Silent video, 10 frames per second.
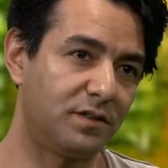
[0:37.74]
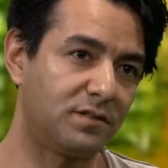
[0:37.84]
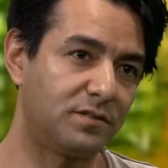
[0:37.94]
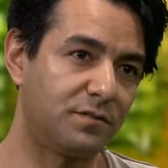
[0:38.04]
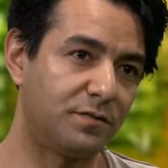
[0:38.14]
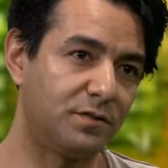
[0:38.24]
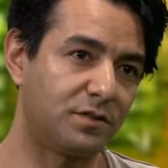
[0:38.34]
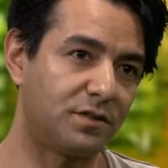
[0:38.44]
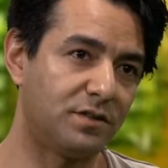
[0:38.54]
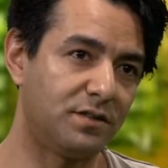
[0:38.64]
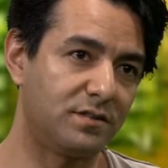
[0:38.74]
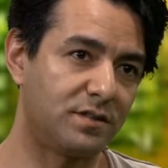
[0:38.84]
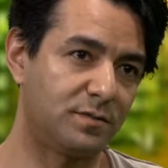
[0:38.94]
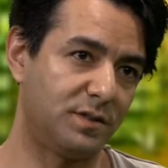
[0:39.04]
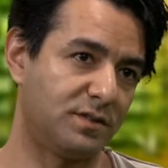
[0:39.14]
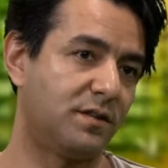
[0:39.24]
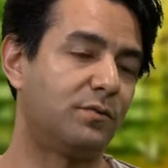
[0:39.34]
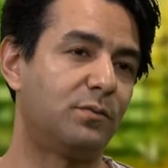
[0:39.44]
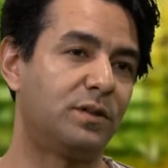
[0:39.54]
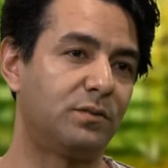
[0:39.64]
years in the future is there's been
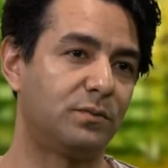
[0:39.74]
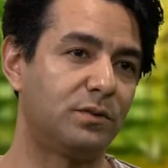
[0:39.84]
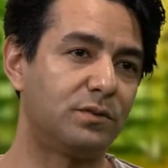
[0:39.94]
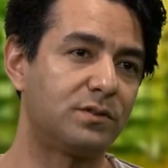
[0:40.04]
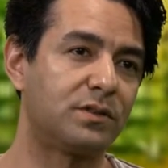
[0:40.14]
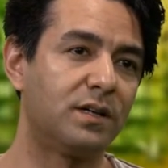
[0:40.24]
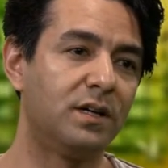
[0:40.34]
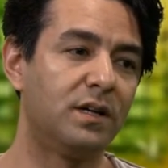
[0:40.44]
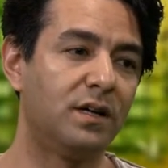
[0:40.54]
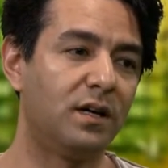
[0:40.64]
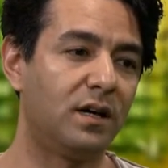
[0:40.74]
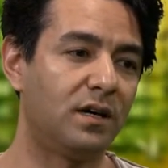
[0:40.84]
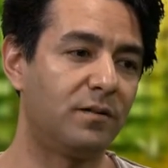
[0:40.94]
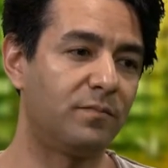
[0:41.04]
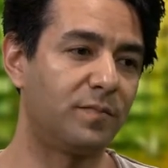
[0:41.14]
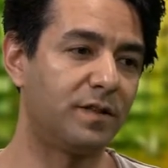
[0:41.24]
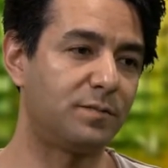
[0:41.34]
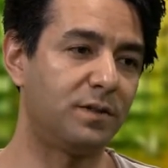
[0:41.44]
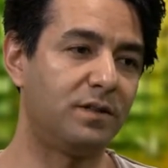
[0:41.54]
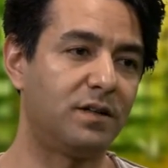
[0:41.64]
several world wars,
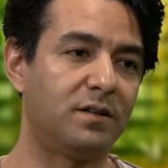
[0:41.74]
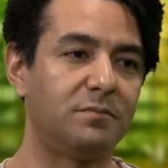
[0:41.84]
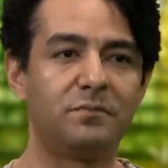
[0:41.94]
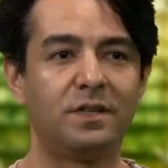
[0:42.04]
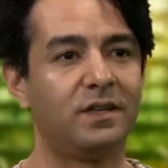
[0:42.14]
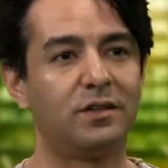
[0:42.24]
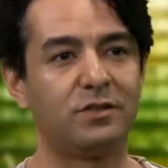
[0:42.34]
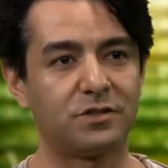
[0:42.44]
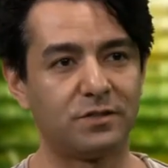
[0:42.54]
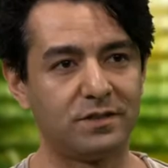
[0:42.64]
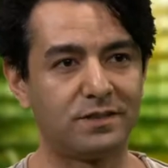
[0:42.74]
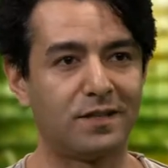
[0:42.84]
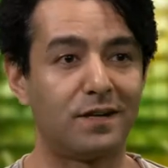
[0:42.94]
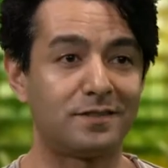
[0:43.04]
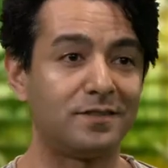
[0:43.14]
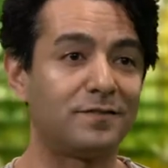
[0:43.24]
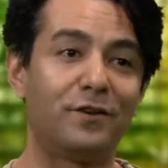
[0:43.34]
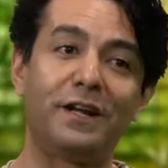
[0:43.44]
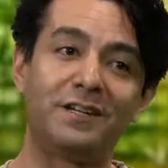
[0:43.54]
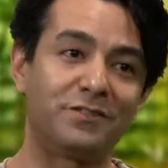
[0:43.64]
there's been ecological disasters,
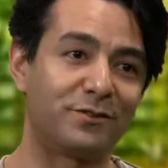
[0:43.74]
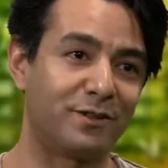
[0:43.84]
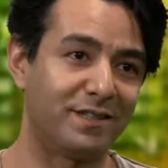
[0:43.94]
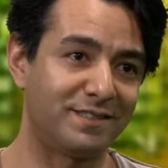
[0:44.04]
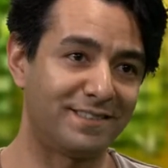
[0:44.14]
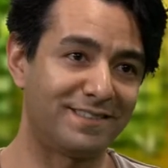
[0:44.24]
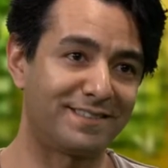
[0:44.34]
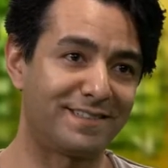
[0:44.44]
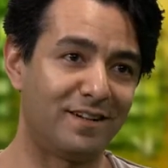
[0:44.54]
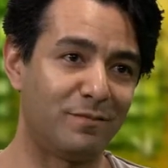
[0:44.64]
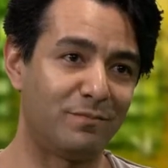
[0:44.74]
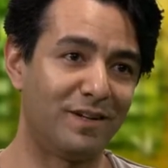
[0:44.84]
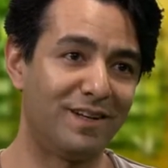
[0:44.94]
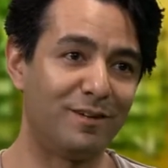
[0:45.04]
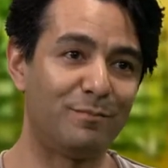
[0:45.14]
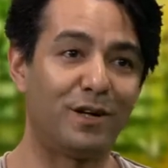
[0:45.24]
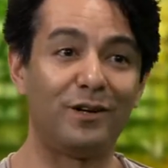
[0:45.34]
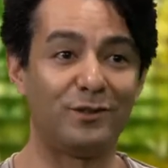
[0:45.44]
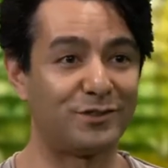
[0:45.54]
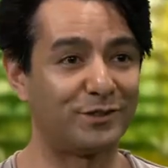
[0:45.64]
financial crisis,
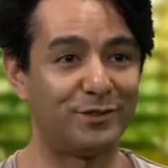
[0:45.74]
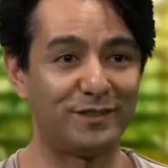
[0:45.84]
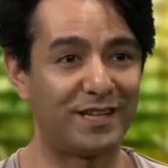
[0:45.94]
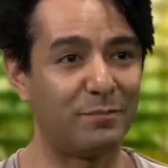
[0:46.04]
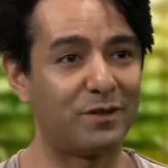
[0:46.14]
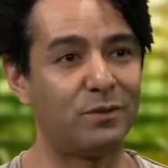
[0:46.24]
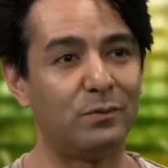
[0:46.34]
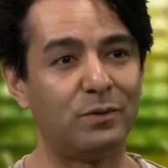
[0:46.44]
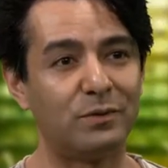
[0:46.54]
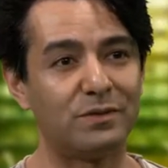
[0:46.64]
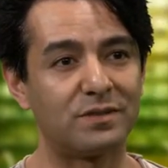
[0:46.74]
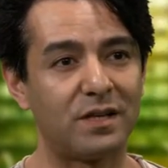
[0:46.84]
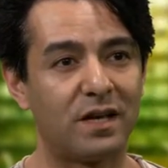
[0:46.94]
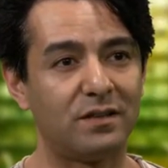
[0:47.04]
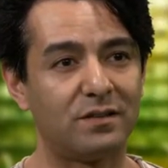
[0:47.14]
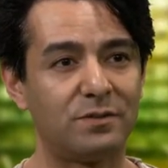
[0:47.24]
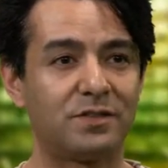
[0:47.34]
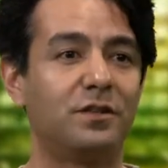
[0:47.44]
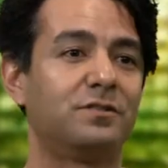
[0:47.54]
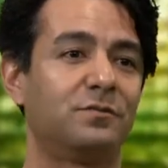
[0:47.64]
biological and chemical wars, and the
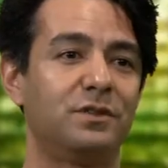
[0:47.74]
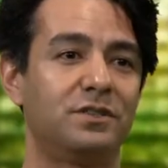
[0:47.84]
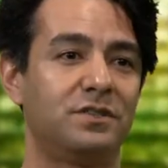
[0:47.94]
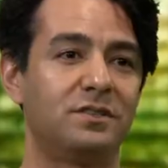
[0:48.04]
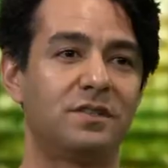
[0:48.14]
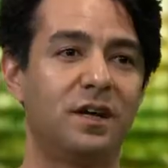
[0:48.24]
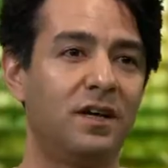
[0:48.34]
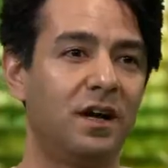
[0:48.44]
result of which is